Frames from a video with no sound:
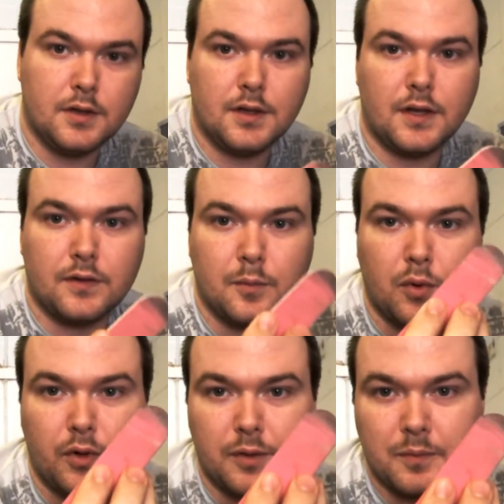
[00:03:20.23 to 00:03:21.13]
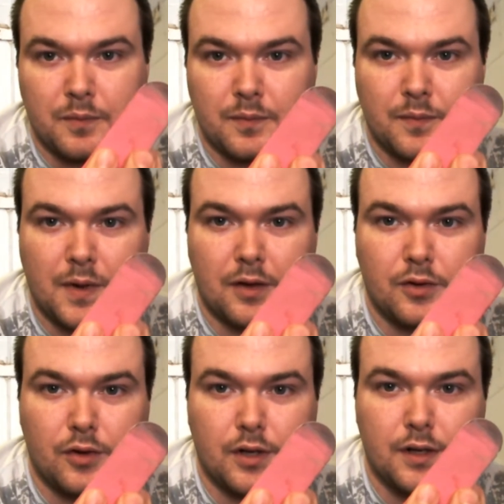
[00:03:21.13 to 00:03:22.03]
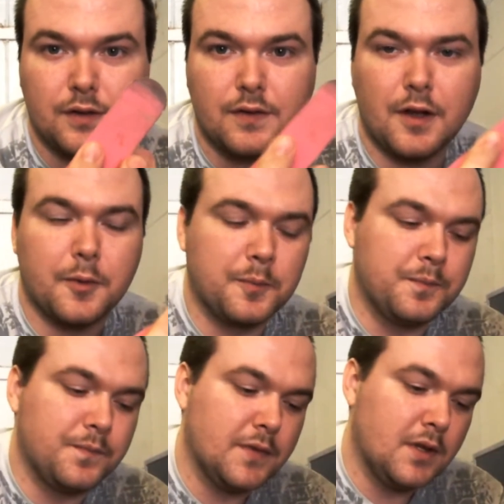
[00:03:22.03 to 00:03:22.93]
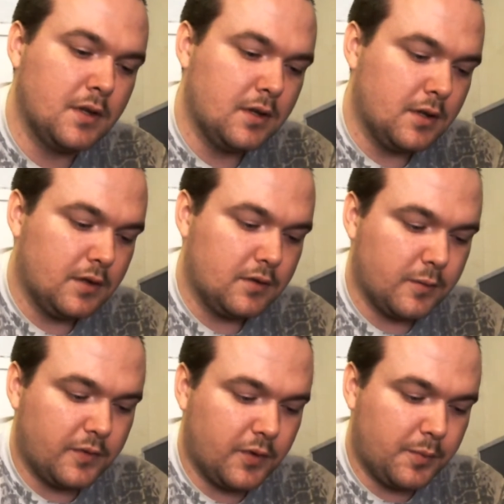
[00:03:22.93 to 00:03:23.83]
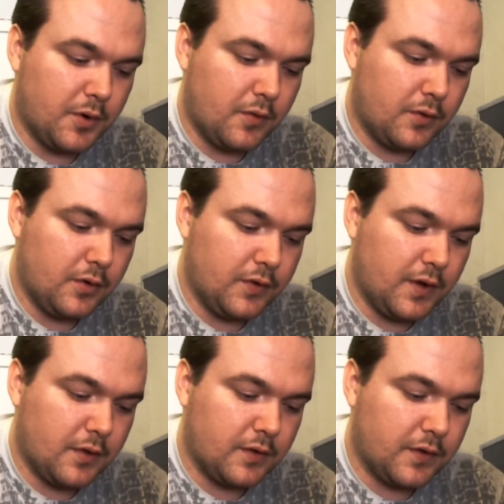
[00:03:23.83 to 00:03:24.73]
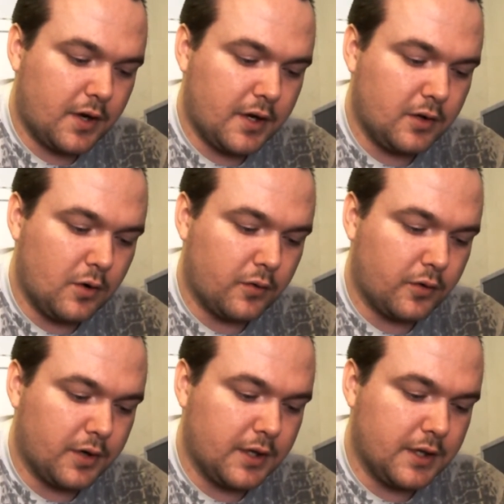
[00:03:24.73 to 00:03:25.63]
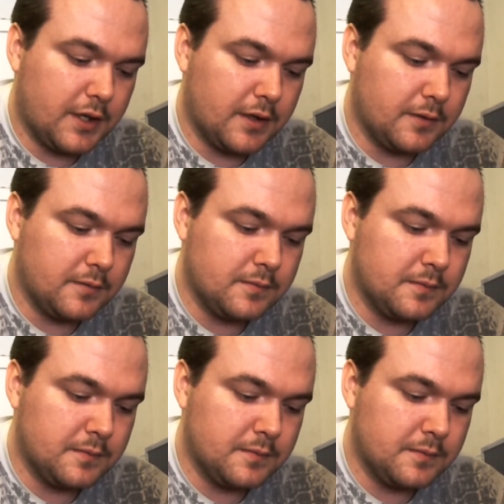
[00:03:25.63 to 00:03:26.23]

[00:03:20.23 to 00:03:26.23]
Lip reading: Case in point, how dirty it is now. So I'm going to flip over, use the other side, go over it again.